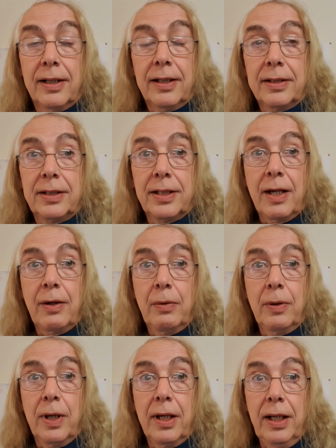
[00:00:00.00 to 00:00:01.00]

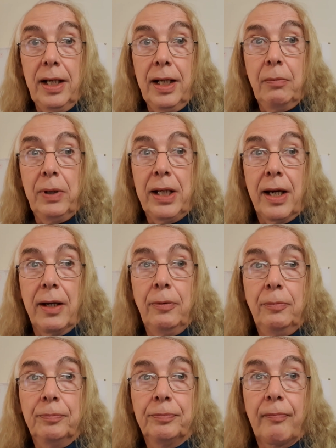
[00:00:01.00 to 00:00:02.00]
So uh, here we
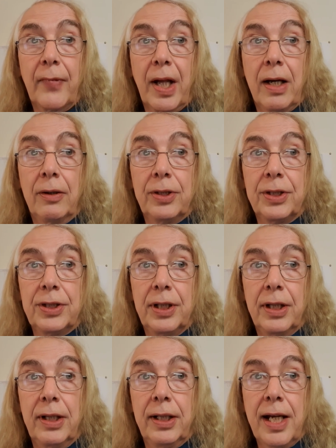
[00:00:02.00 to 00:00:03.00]
go. I'll just
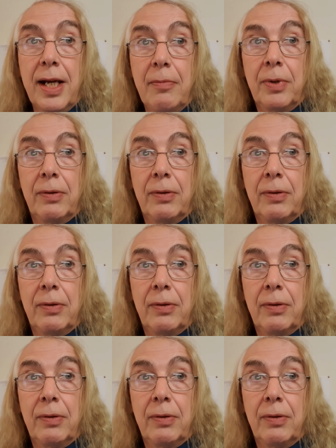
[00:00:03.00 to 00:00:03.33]
turn the camera